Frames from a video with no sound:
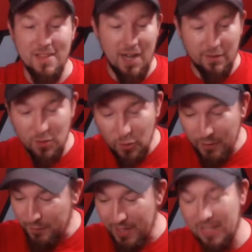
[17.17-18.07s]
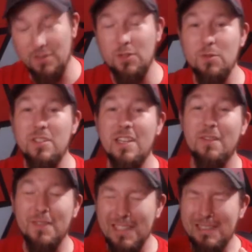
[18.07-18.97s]
and I totally forgot to do
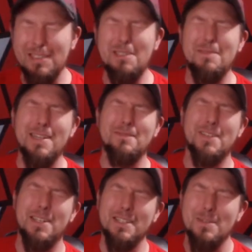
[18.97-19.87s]
stuff, and it's so my fault.